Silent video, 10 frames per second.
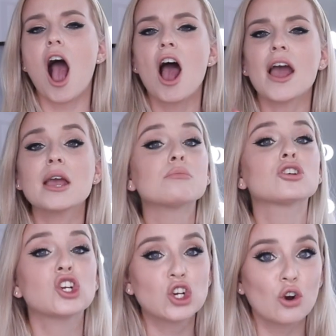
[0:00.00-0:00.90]
I am
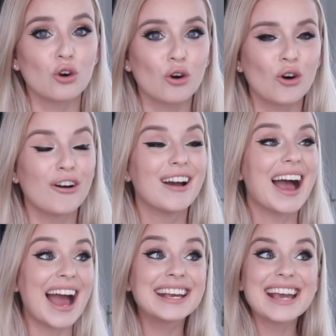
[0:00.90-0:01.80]
sure,
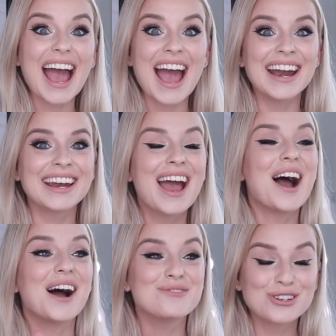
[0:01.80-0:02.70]
again,
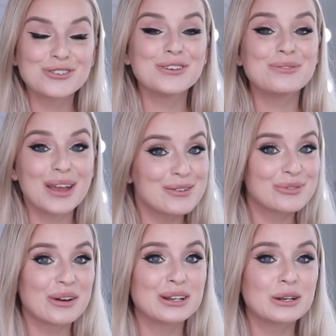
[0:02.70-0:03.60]
I'm sure you'd be able
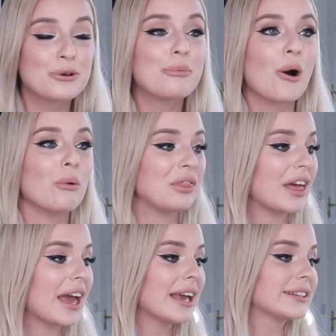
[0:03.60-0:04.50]
to find a loophole with
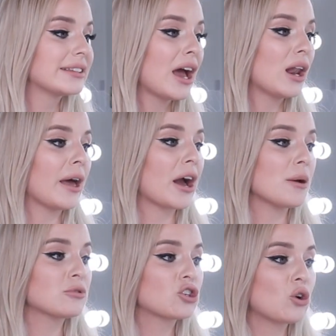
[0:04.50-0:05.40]
this. Like,
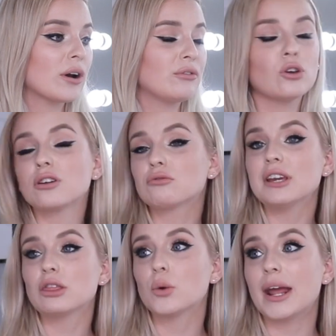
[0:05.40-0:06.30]
I'm sure if you could
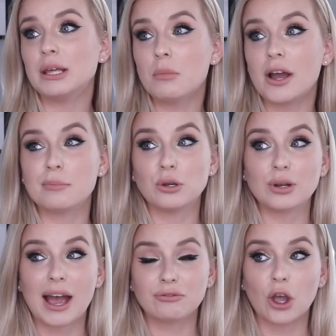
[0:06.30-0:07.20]
read through any mind, but
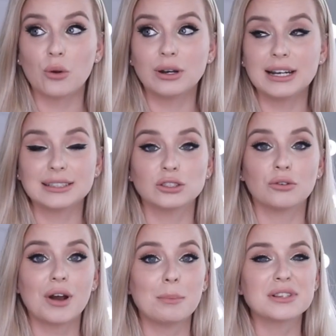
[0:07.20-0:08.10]
you'd have to only listen to
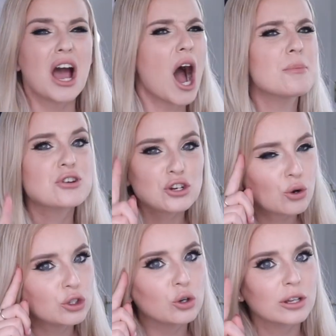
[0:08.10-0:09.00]
your family. I'm
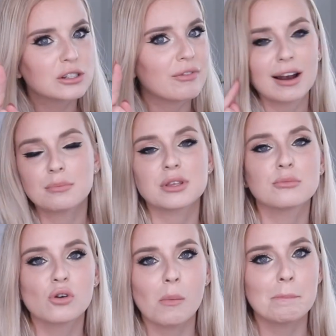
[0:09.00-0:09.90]
sure you could develop
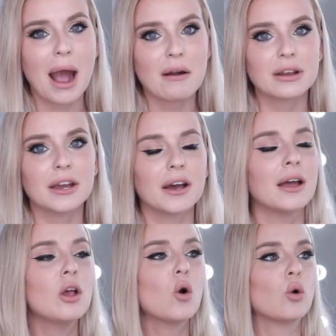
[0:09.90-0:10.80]
some sort of
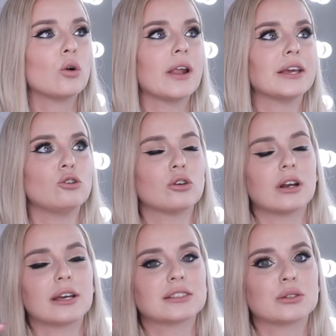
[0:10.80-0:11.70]
barrier, or like you could
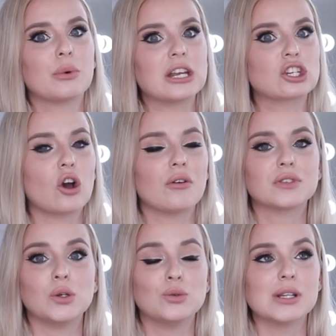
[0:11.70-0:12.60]
like switch off
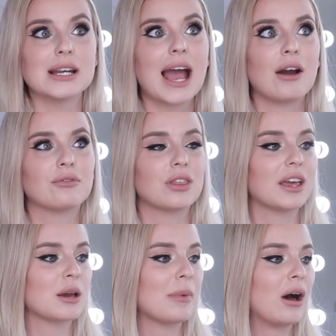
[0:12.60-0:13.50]
so you didn't have to
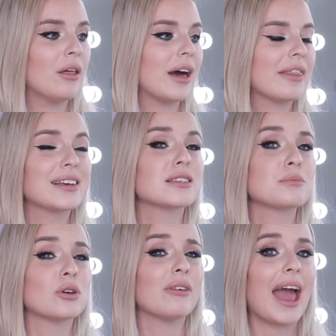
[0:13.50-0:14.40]
think about that. That's
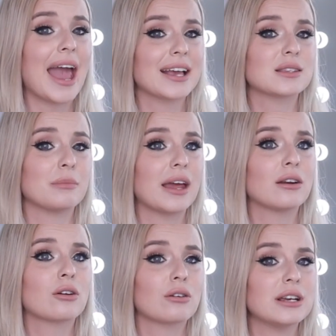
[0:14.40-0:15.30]
some sort of X-Men
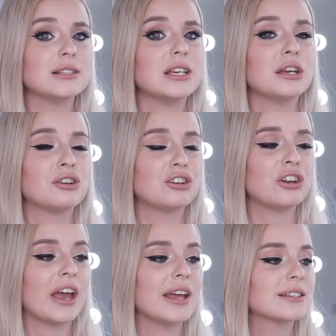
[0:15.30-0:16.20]
crazy
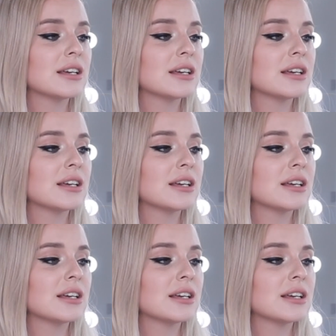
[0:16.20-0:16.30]
shit.